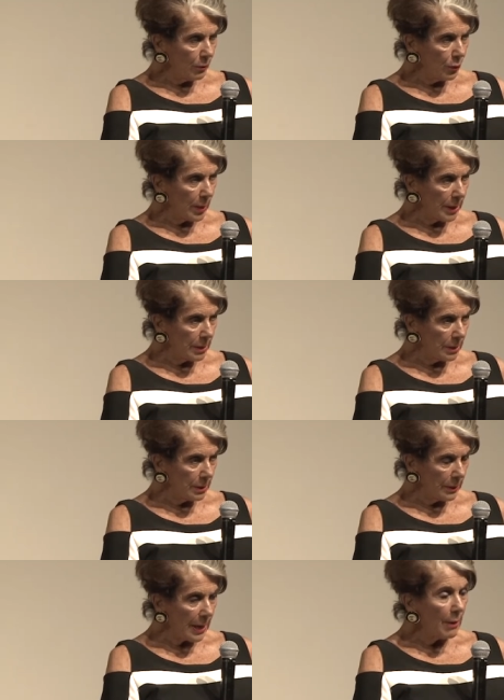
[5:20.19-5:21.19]
when
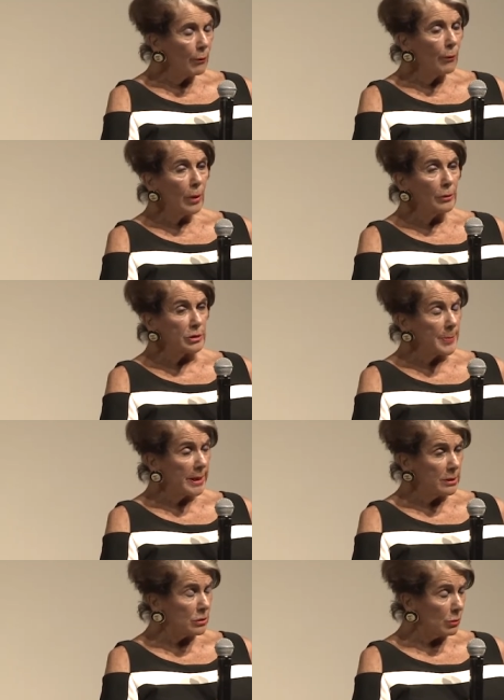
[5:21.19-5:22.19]
that was
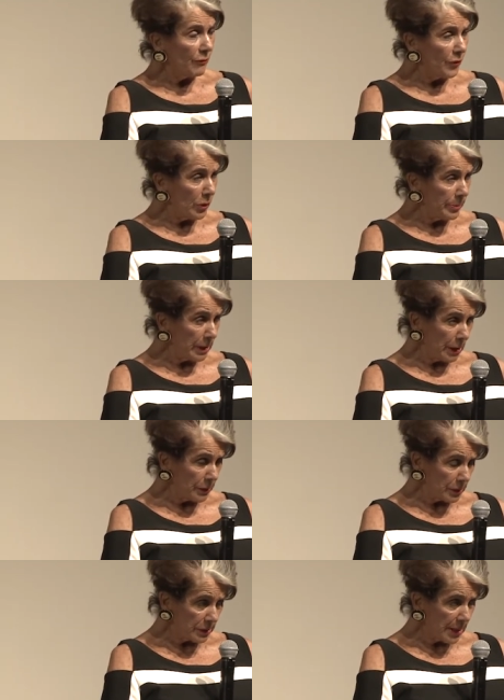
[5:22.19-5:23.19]
made into a film, he got
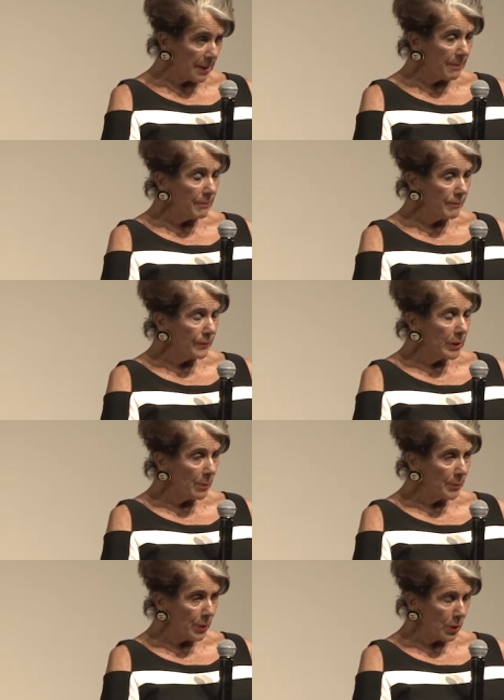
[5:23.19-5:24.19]
the same
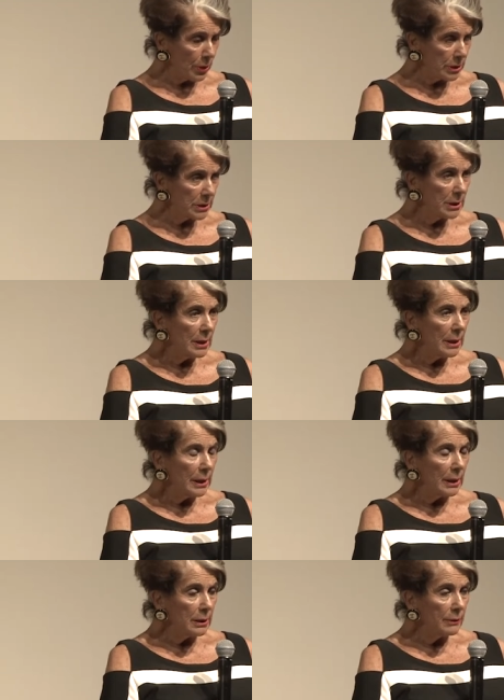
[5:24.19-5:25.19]
part
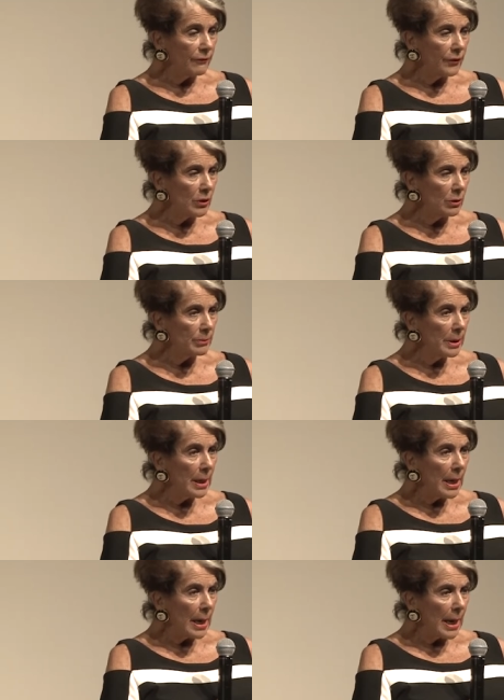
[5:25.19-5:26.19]
in the film.
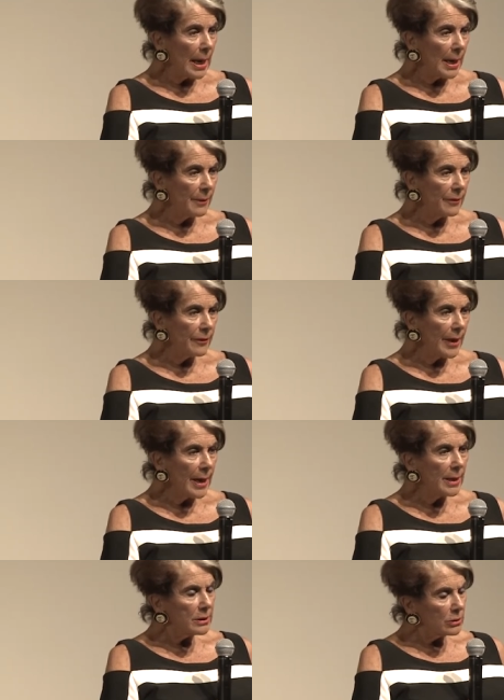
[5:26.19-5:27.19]
And
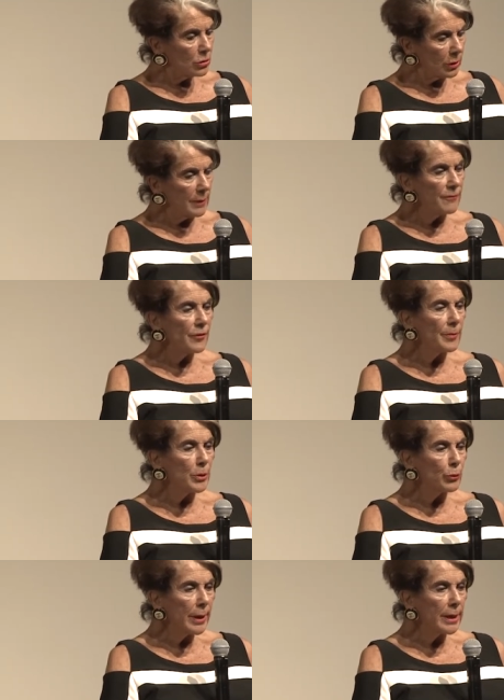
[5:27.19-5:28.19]
that took him from
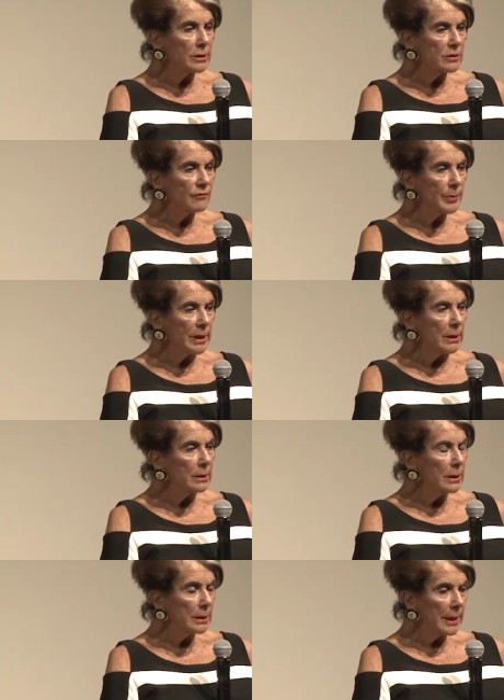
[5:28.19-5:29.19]
the ranks of
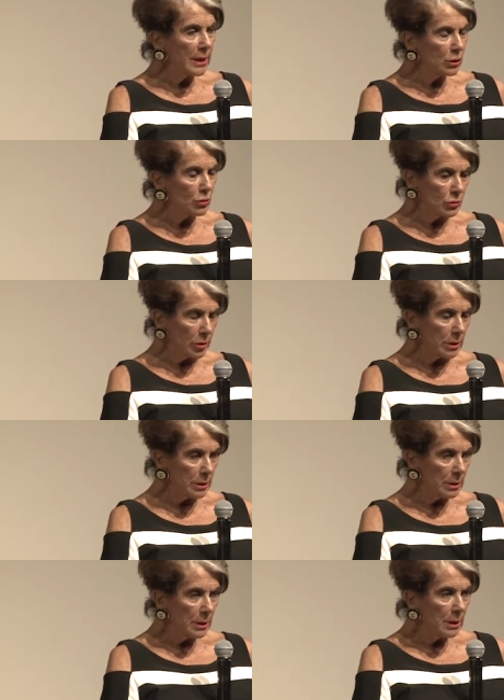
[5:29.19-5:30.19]
being an extra
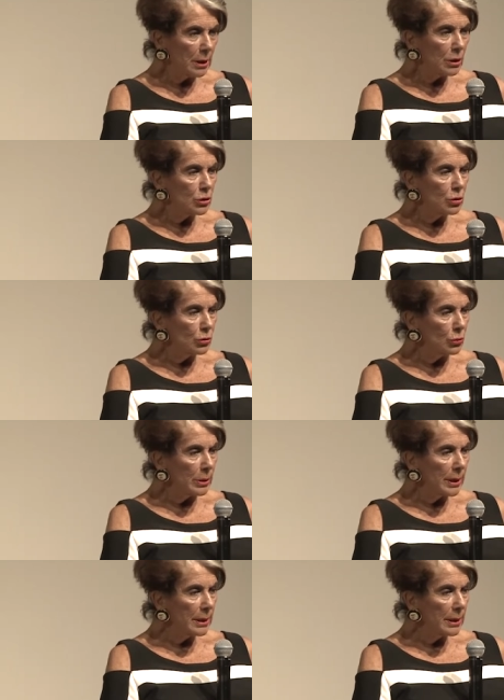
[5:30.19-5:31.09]
to,